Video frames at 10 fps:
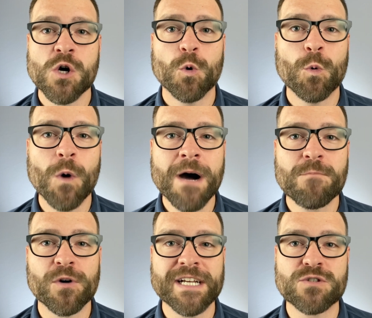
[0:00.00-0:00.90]
What
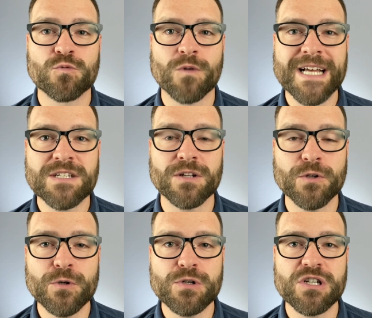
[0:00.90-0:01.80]
brings
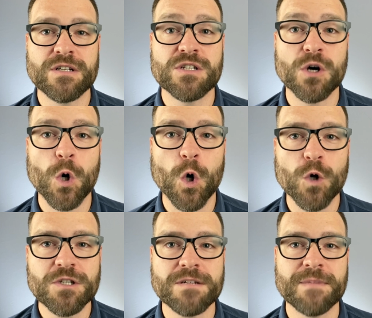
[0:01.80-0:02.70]
resolution to
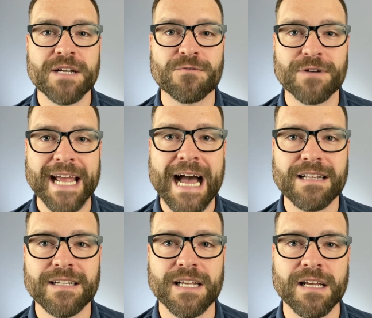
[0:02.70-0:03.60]
ultimate
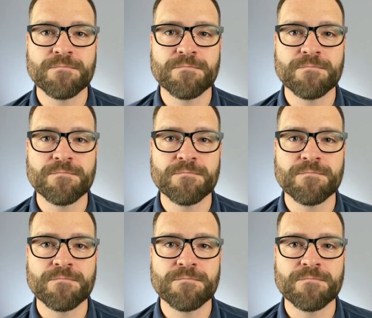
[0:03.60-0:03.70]
reality?